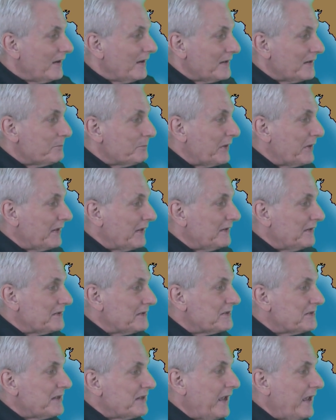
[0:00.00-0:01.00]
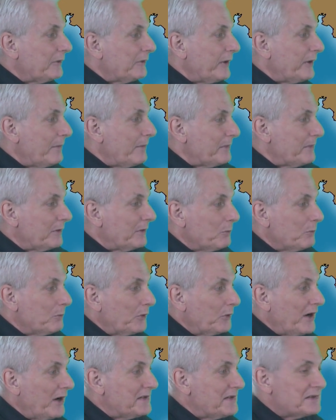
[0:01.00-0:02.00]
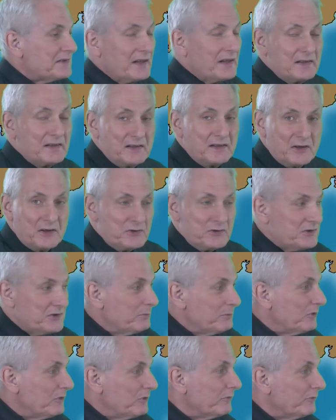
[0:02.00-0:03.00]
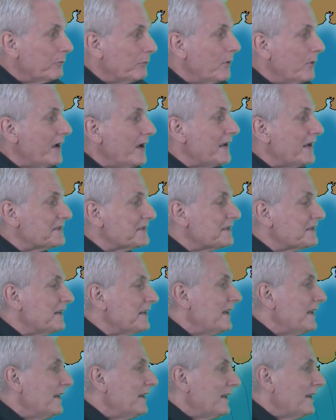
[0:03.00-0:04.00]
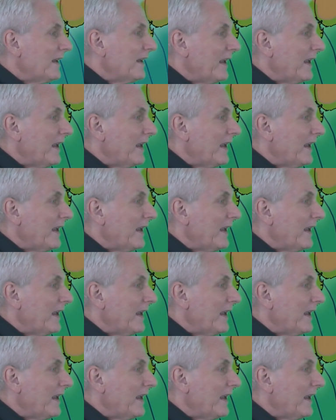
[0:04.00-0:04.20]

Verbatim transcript: uh, beginning to scatter out, become more isolated here as you move west,